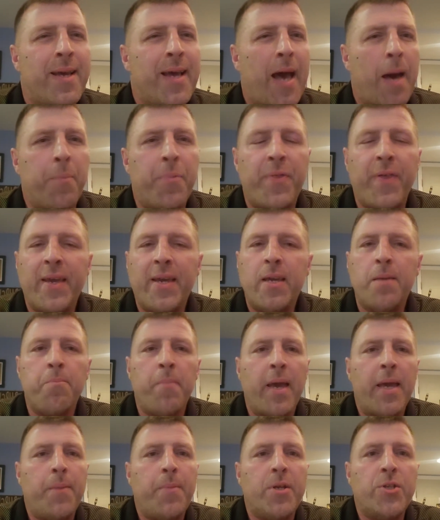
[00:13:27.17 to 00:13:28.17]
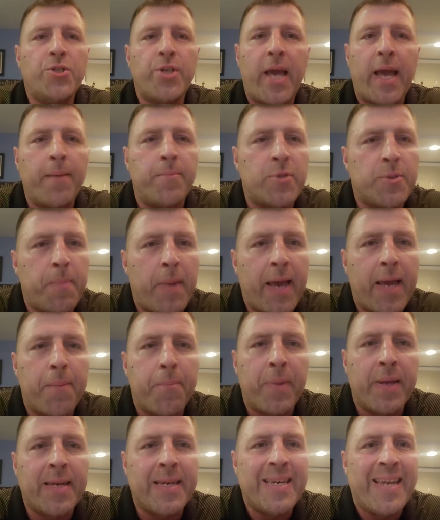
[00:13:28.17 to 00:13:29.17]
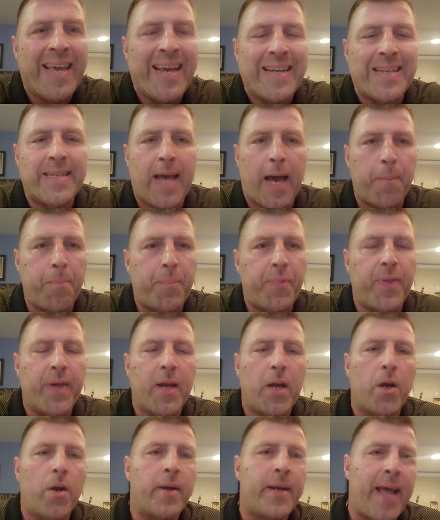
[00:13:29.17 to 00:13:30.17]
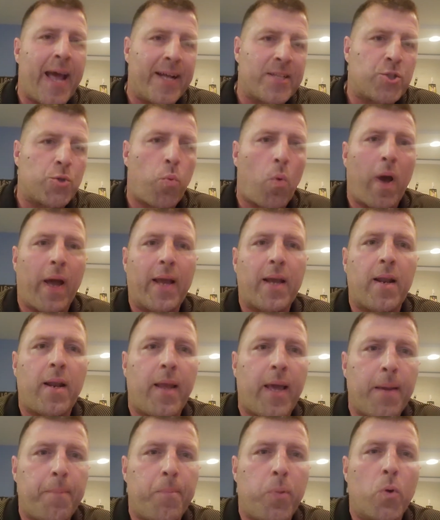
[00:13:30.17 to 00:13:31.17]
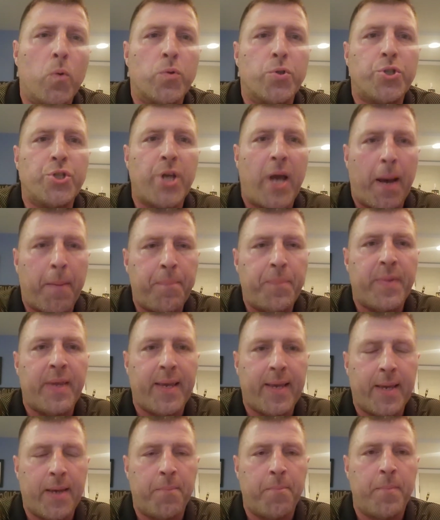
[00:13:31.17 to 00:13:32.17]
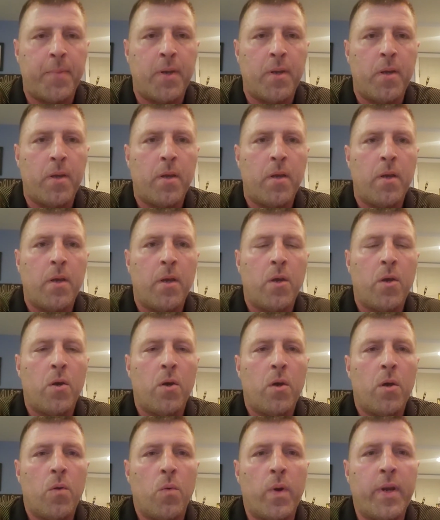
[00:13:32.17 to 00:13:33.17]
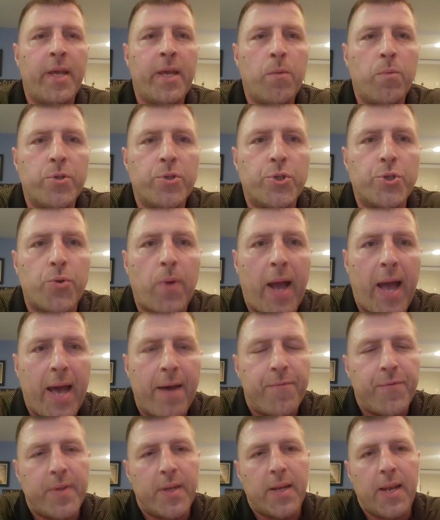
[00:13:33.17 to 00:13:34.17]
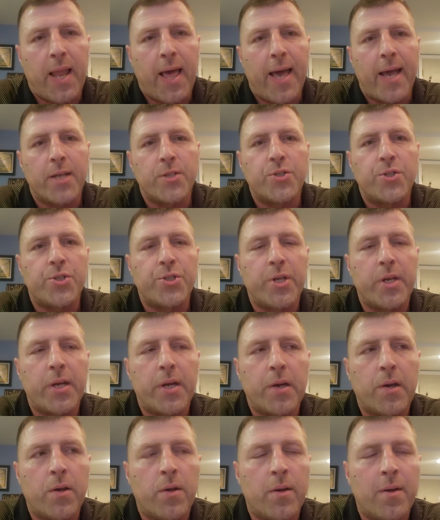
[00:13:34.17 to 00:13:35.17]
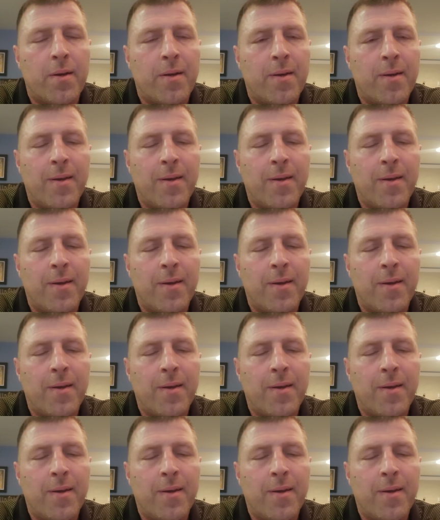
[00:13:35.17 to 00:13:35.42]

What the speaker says: I'm thinking maybe James may have been nicked up there, and that's why Claypool jumped him when he was drafted last year.